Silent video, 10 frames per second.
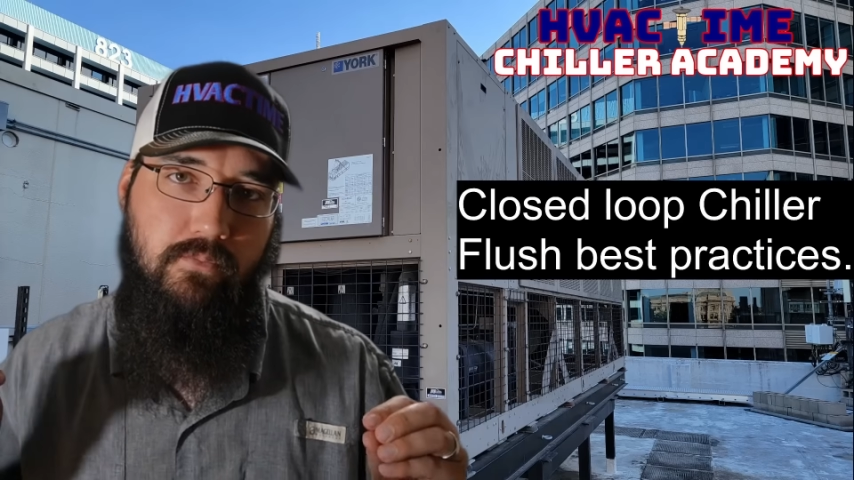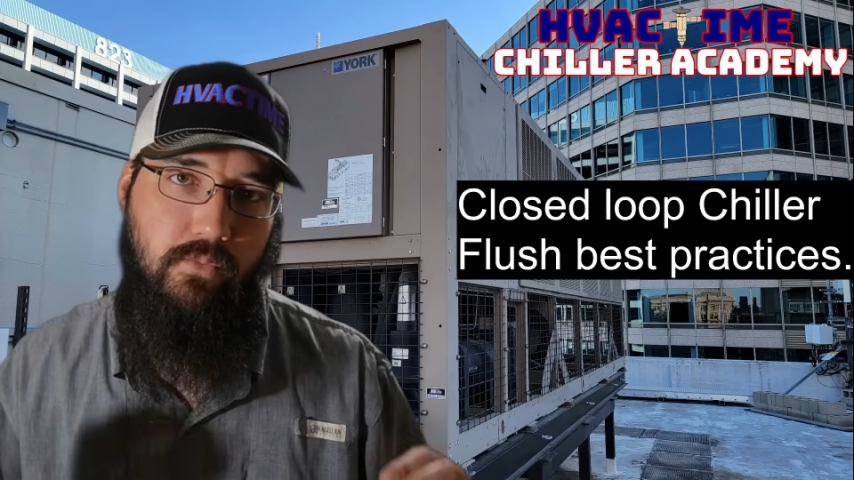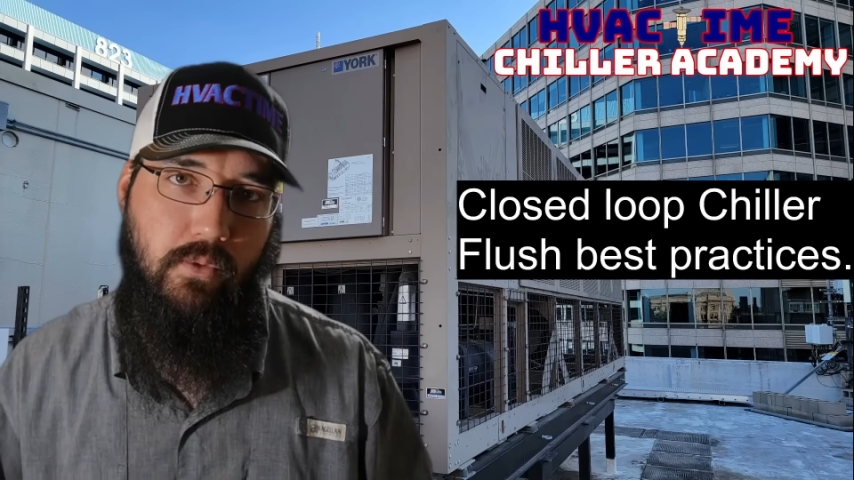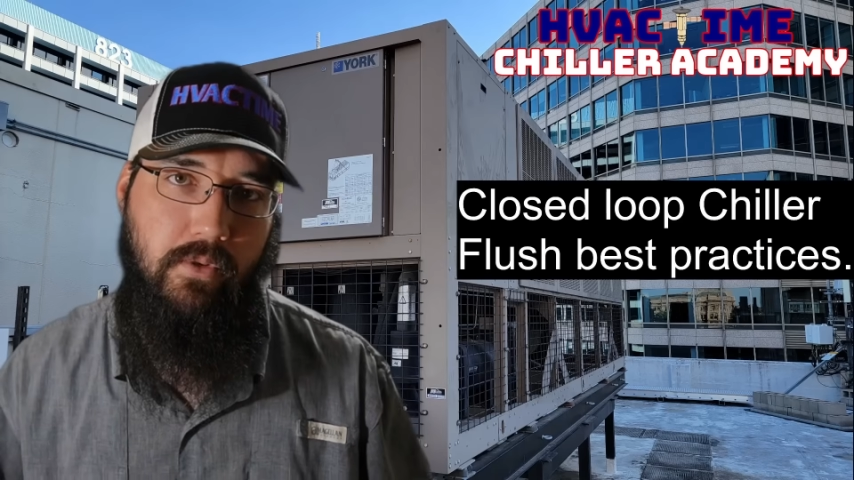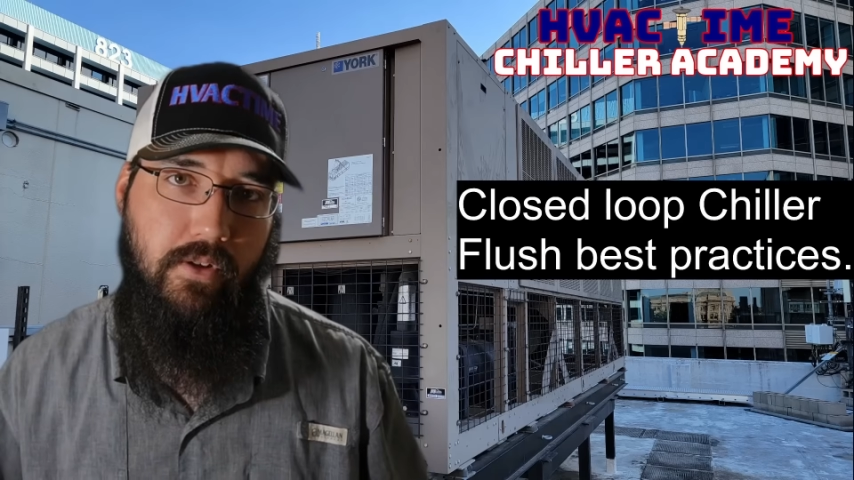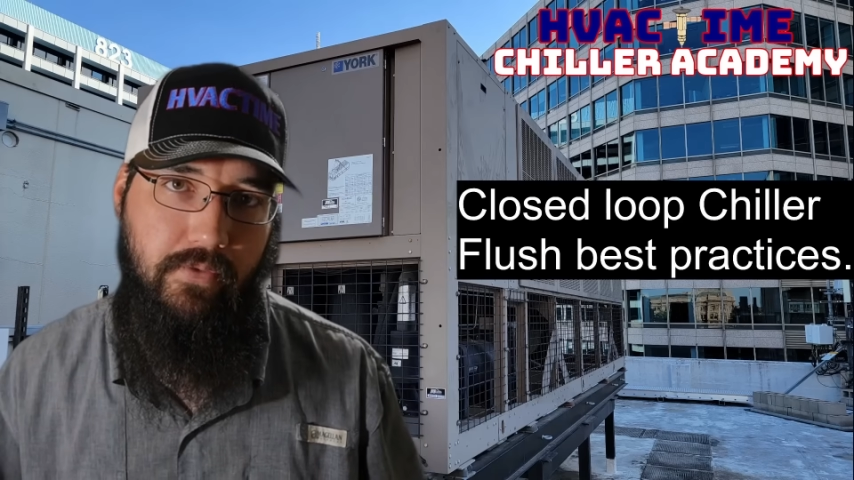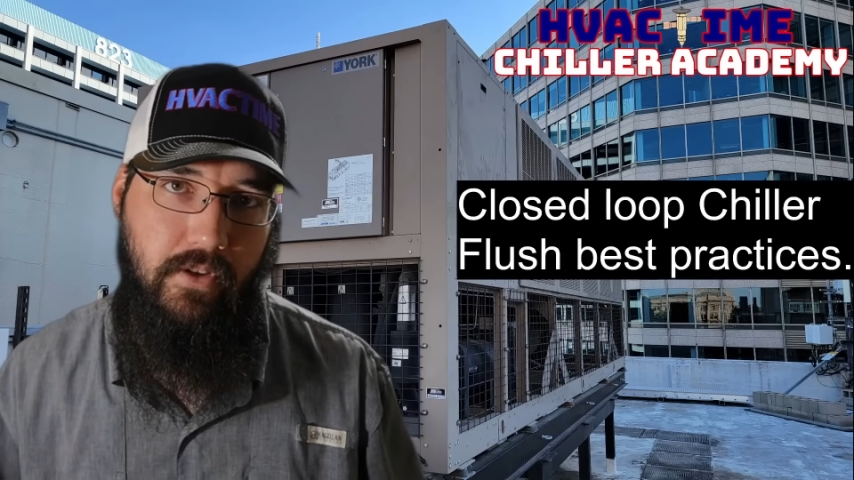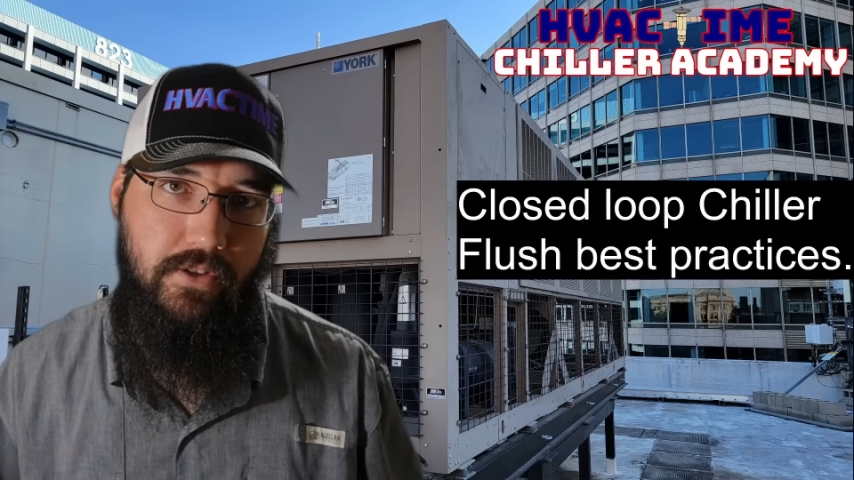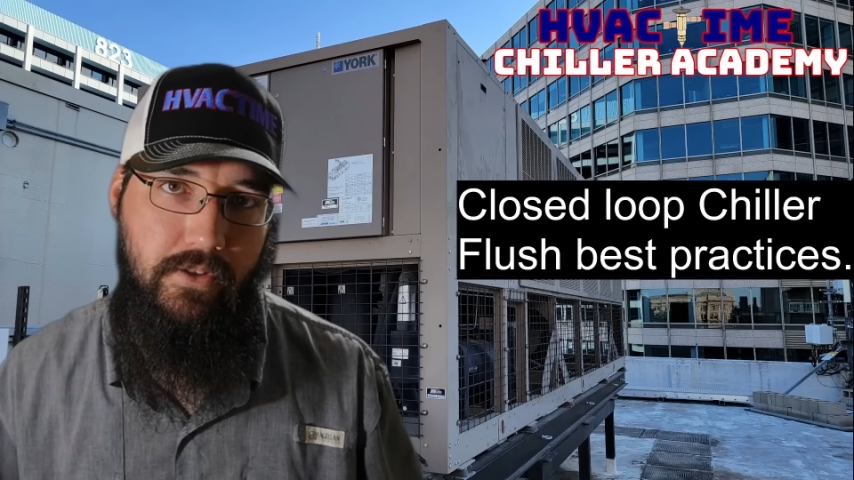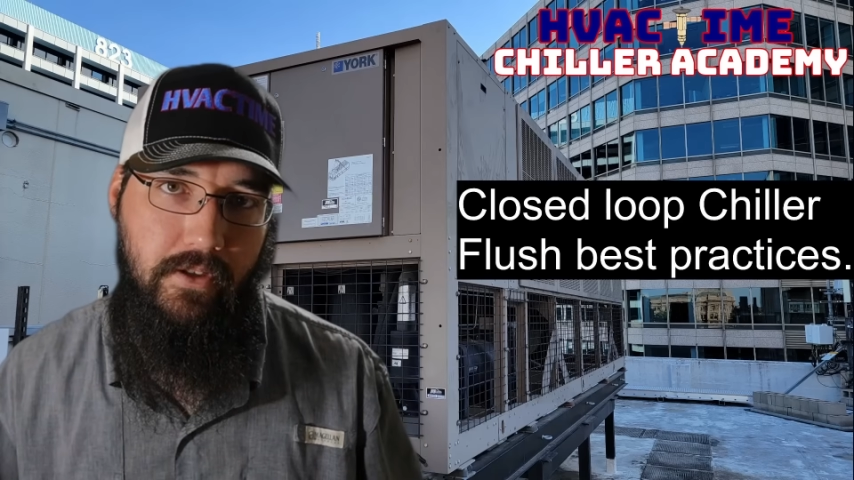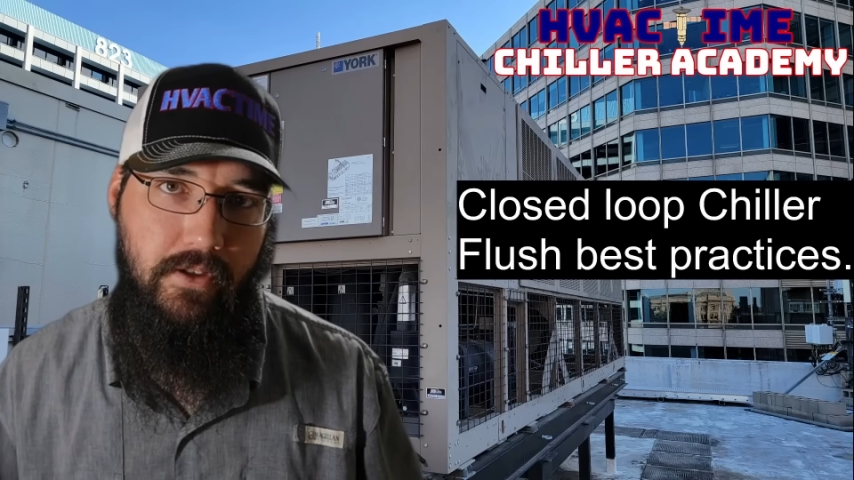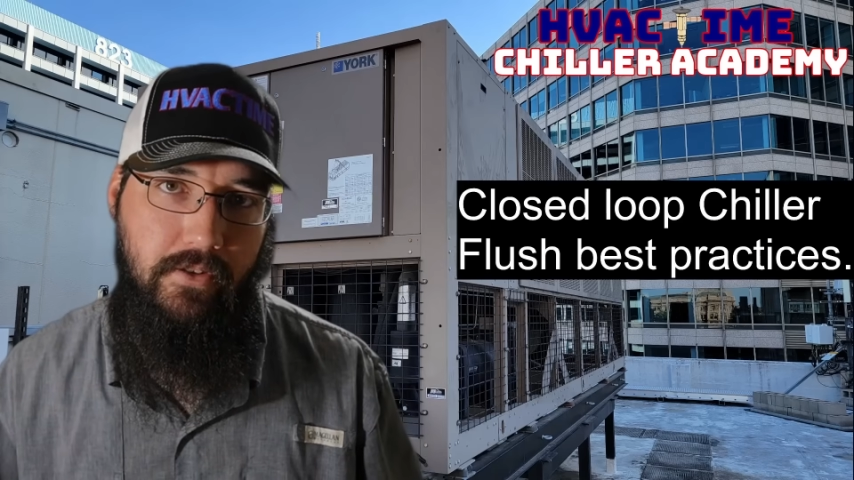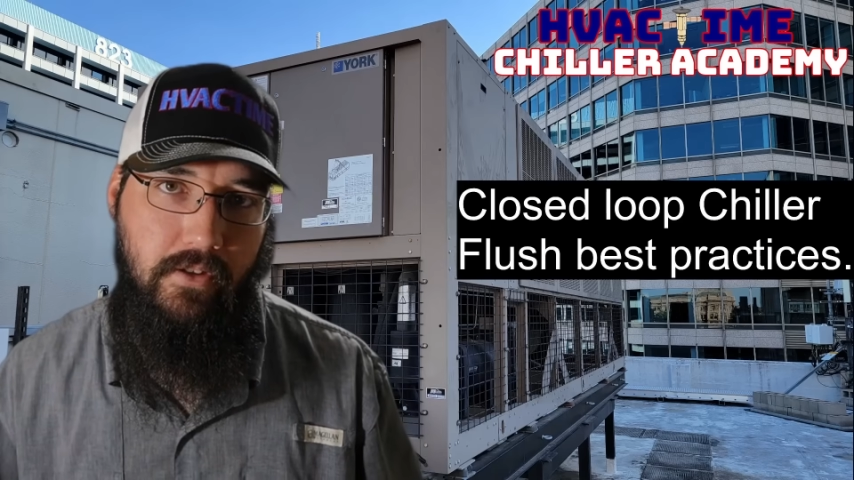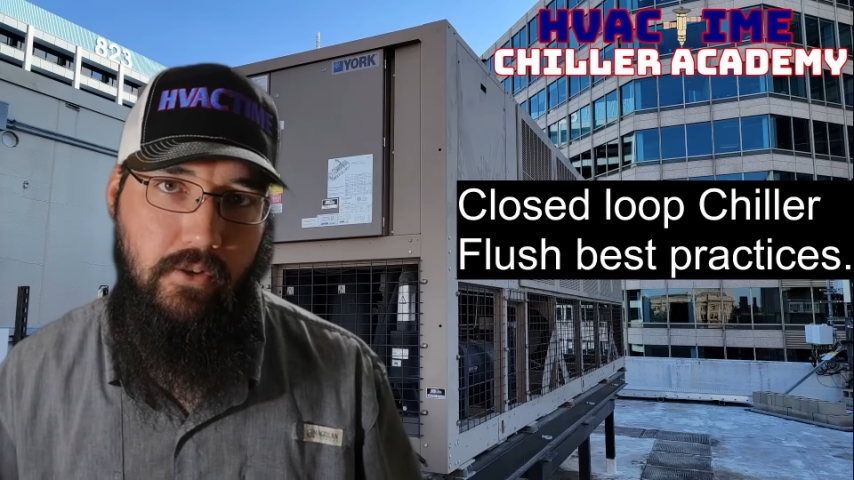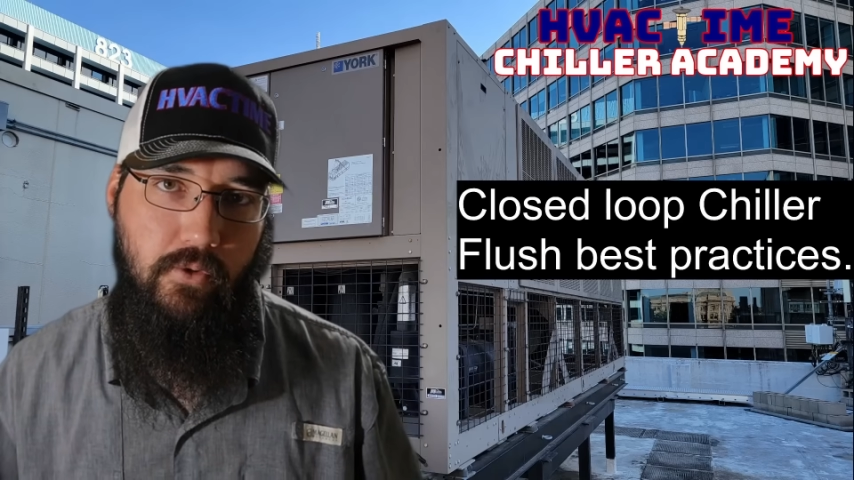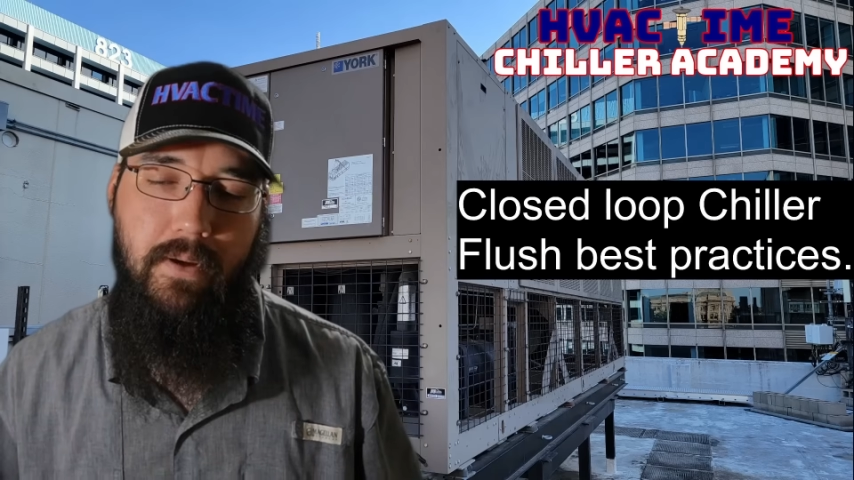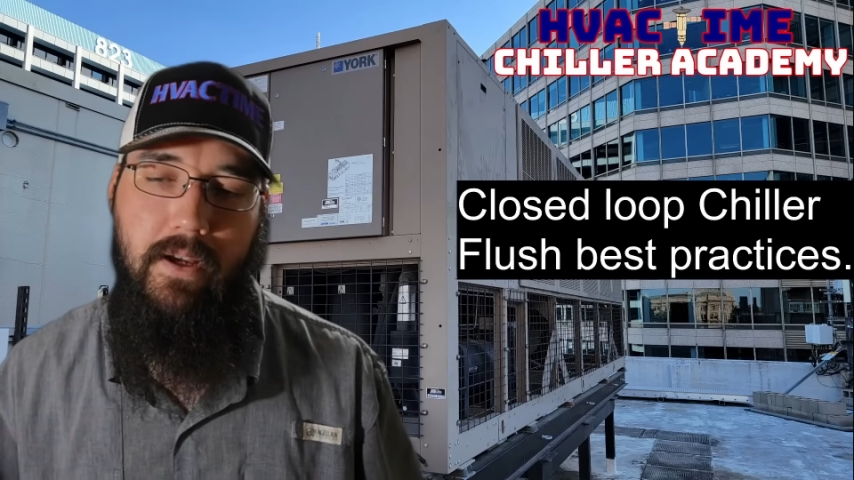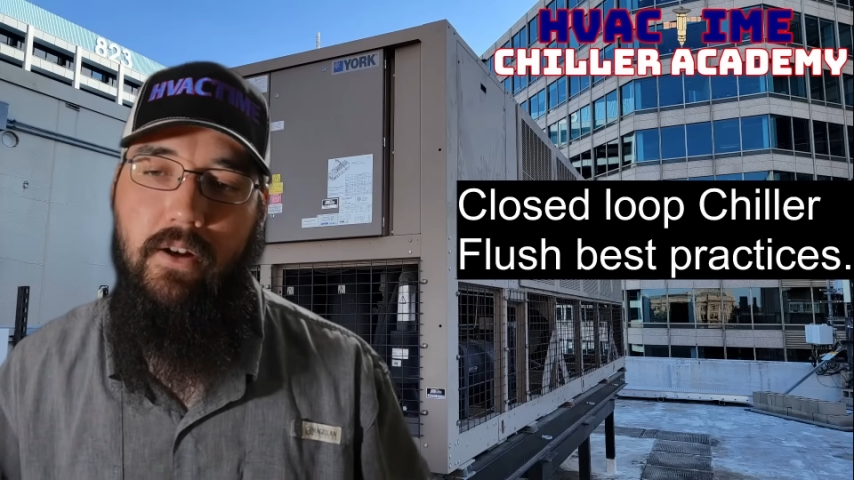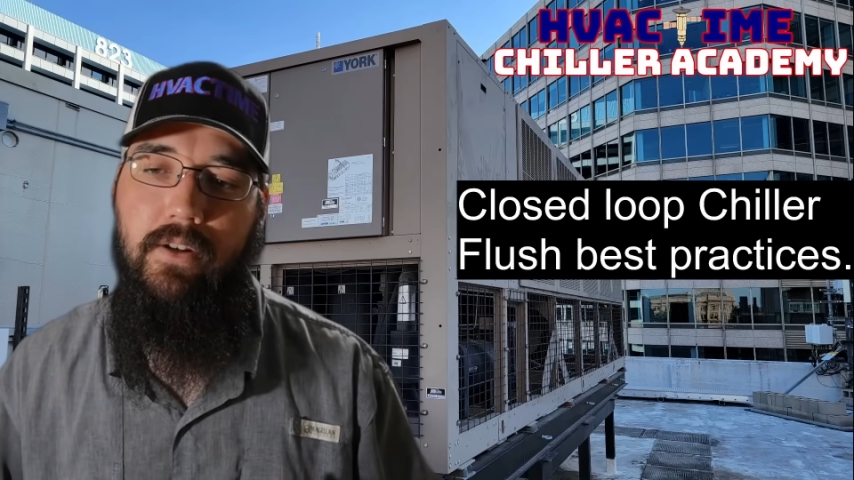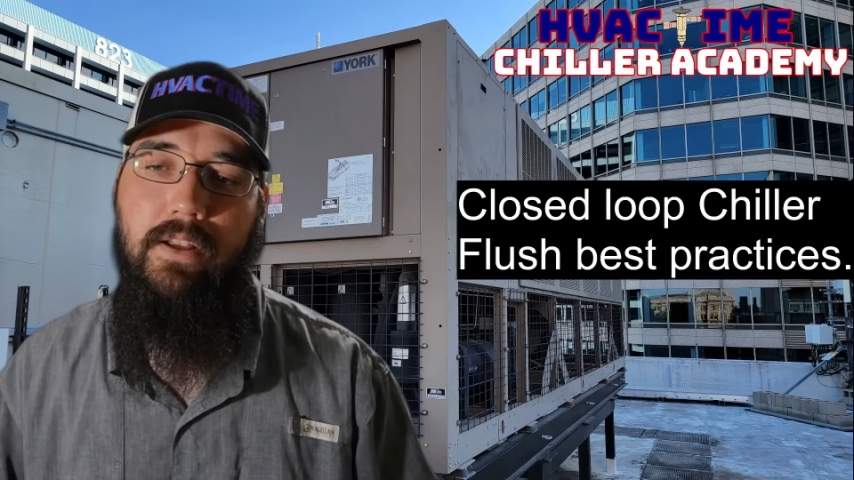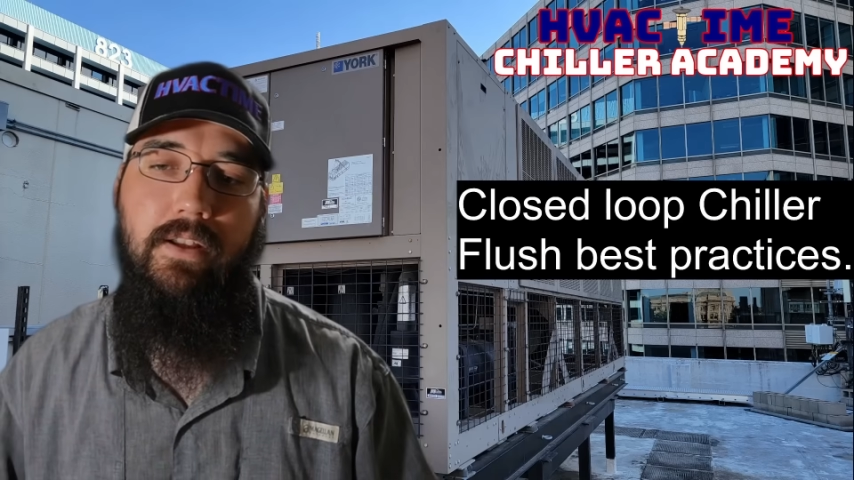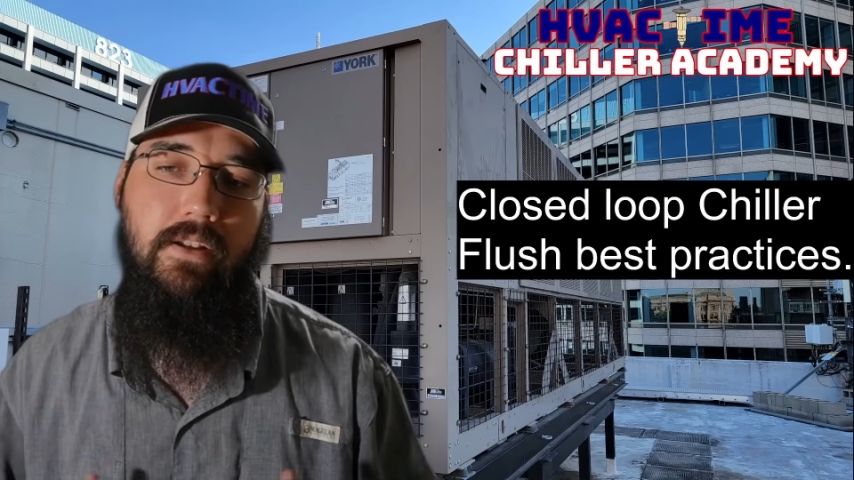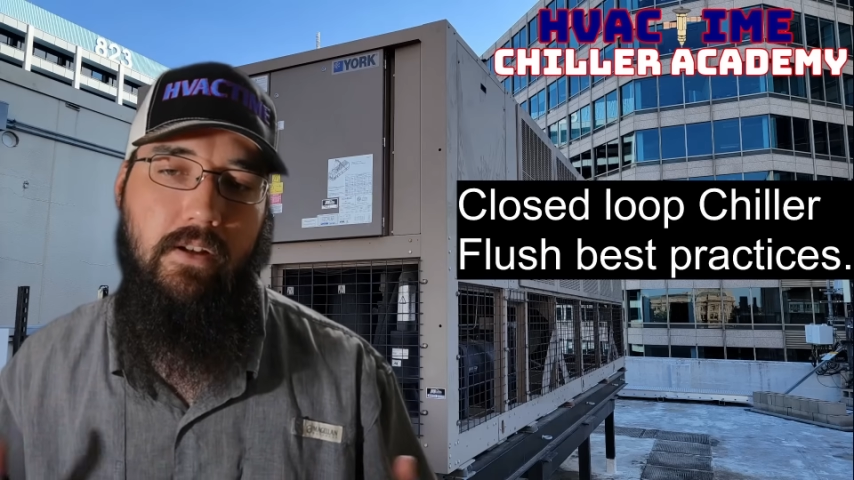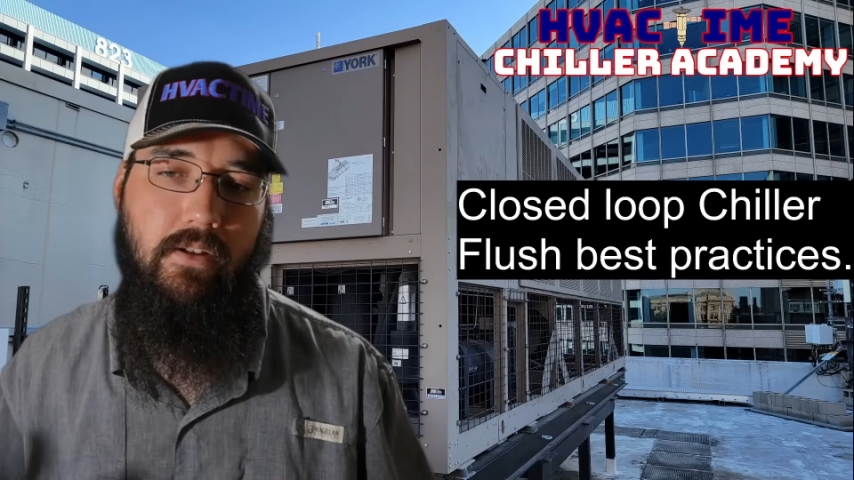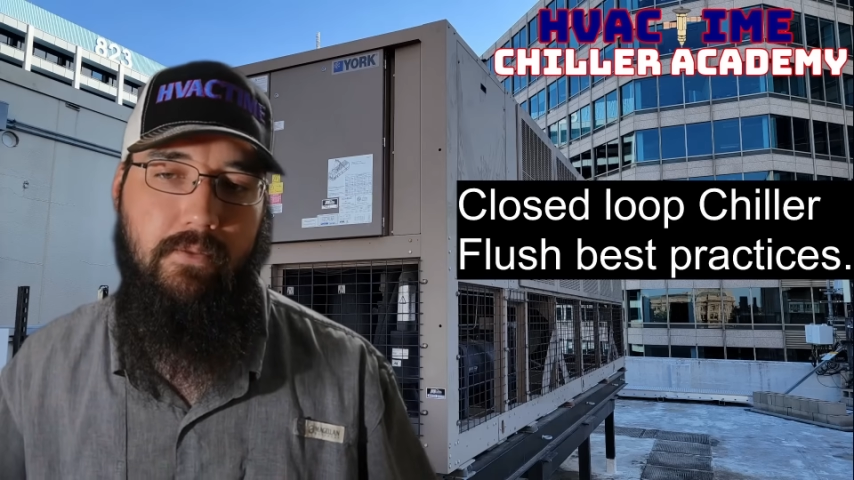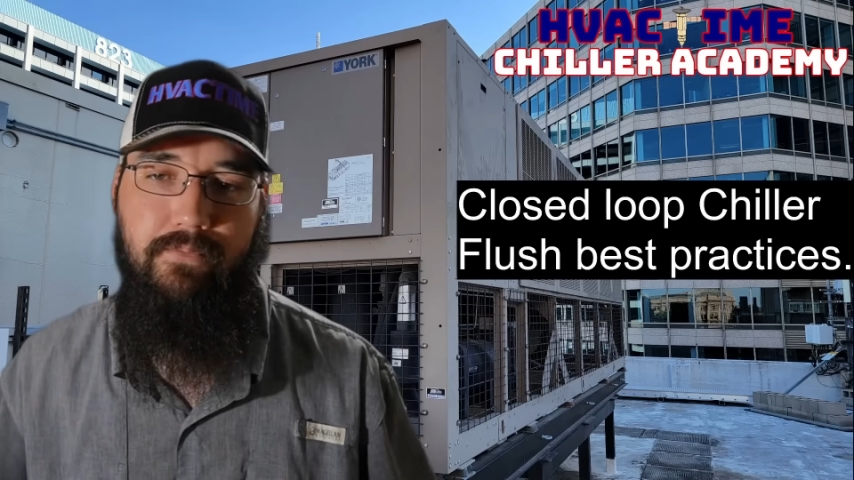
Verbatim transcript: We want to flush the, the loop out uh,